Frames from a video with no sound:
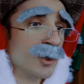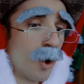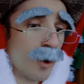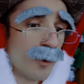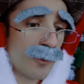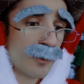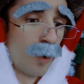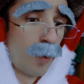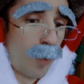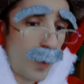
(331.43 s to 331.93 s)
go to
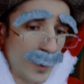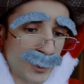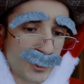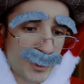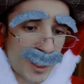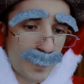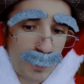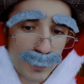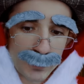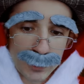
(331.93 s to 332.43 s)
the witch
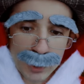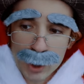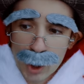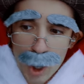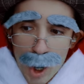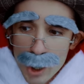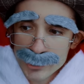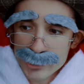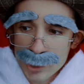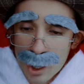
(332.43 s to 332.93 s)
that put the
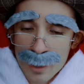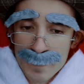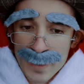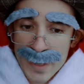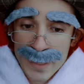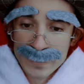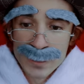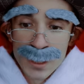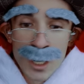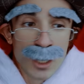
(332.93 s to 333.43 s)
curse on
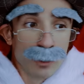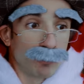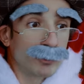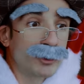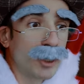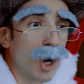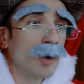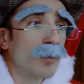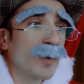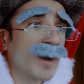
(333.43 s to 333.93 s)
me and
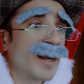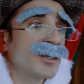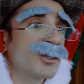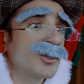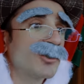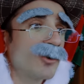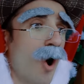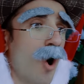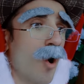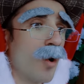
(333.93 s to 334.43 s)
return what I
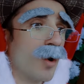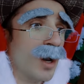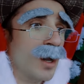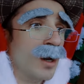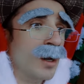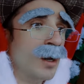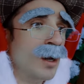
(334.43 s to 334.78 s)
stole!